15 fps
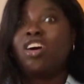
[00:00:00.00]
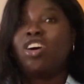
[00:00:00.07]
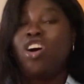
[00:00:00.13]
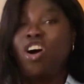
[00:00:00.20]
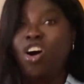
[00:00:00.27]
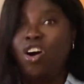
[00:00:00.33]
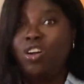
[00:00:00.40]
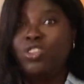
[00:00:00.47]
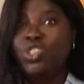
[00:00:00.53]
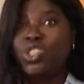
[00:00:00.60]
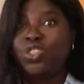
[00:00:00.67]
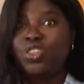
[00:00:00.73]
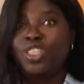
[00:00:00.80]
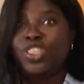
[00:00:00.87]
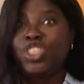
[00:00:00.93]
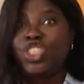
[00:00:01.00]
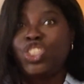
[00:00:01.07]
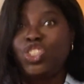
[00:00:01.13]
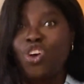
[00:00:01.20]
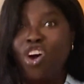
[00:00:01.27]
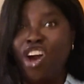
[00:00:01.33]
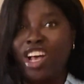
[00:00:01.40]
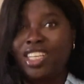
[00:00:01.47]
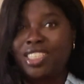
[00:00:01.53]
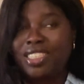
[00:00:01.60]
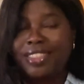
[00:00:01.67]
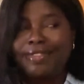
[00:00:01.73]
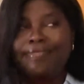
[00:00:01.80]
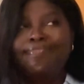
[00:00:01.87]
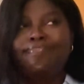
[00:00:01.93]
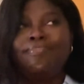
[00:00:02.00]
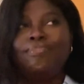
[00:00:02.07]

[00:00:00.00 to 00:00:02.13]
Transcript: cultural shocks